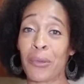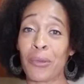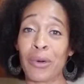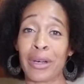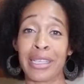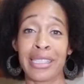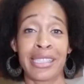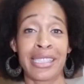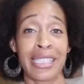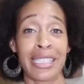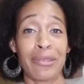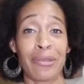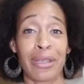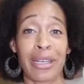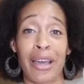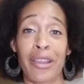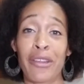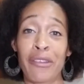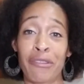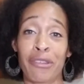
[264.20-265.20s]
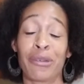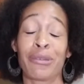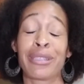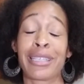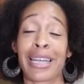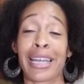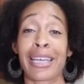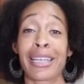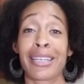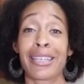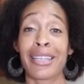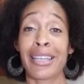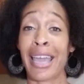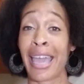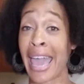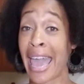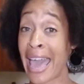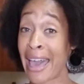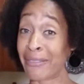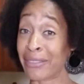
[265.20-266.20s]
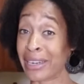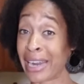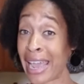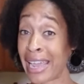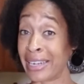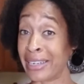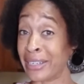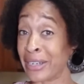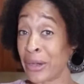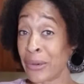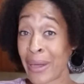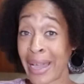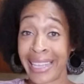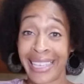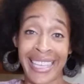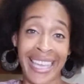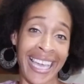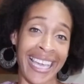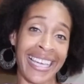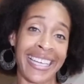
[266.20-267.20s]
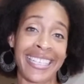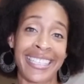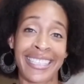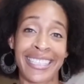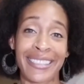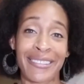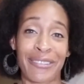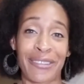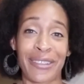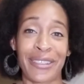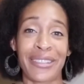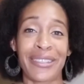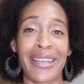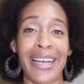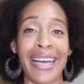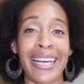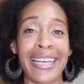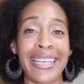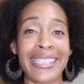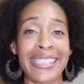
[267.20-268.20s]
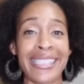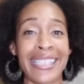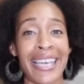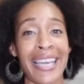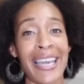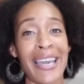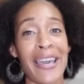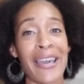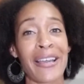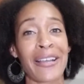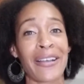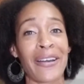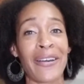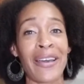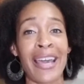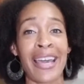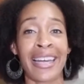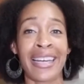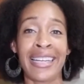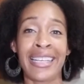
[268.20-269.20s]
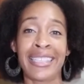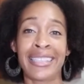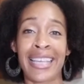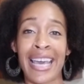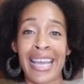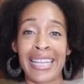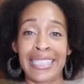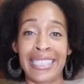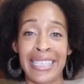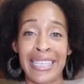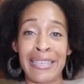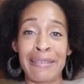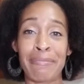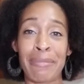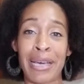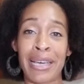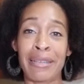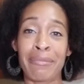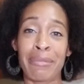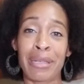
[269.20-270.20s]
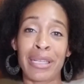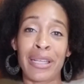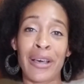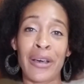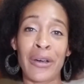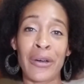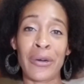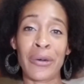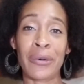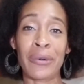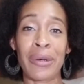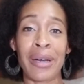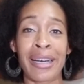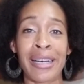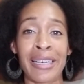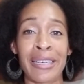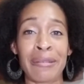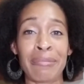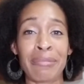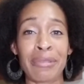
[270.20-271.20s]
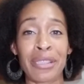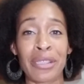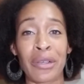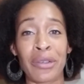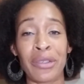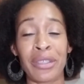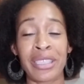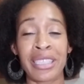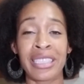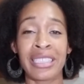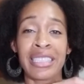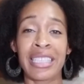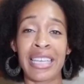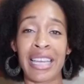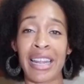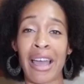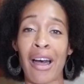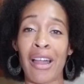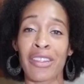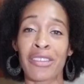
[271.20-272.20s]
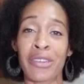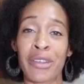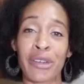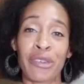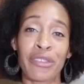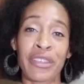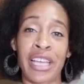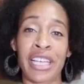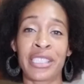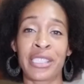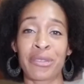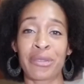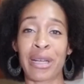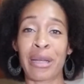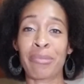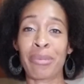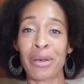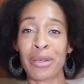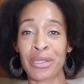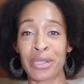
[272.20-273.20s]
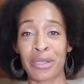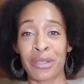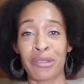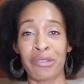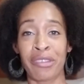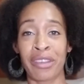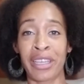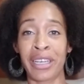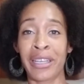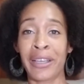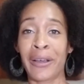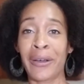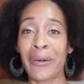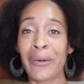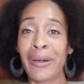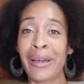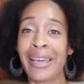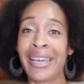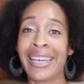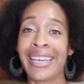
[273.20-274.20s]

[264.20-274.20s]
want to see what other food that I have that I know I can cook for you guys, go ahead and hit that ding button below so you can get all the notifications when I post a new video.